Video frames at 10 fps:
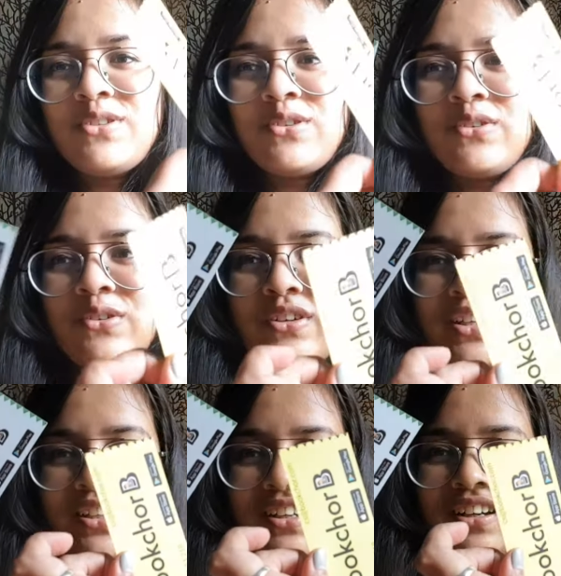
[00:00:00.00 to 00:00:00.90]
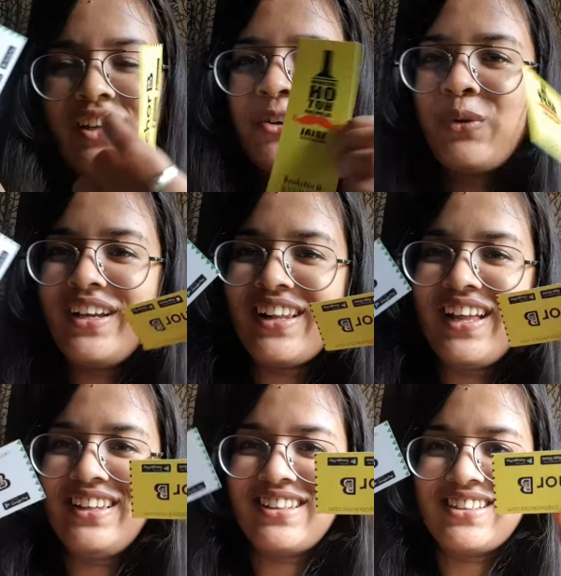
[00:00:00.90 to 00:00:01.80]
so yeah I quite
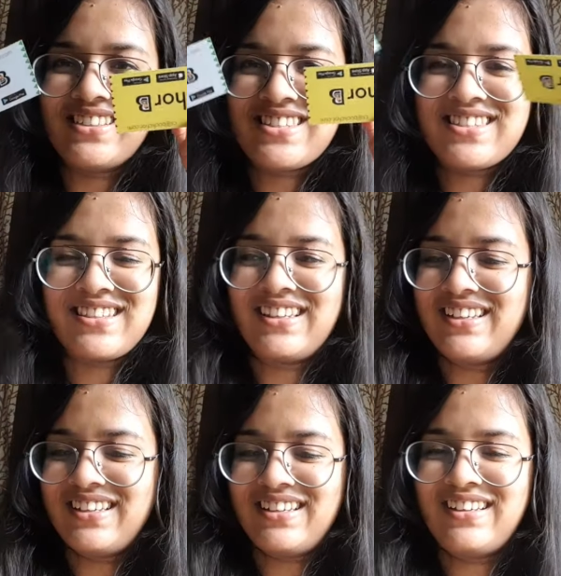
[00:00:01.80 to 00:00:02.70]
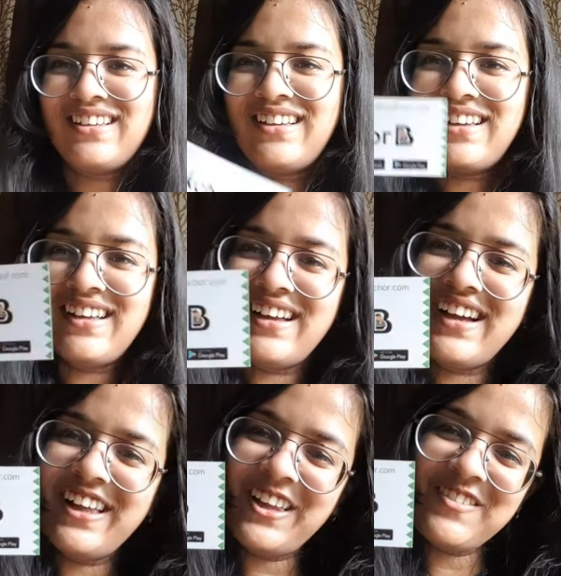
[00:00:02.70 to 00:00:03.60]
like this
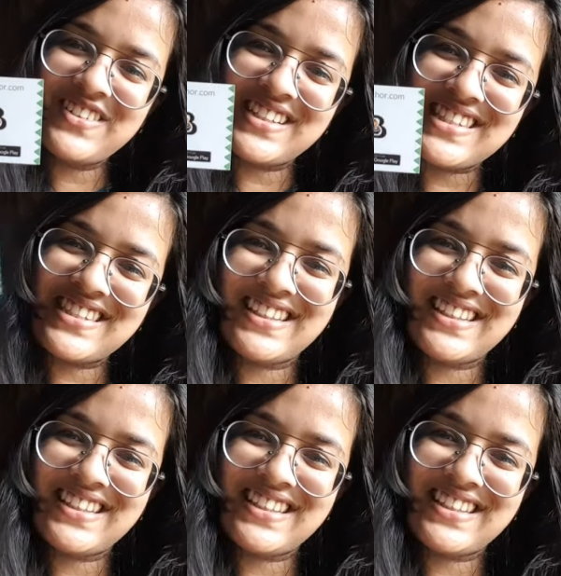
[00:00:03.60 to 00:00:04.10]
I love this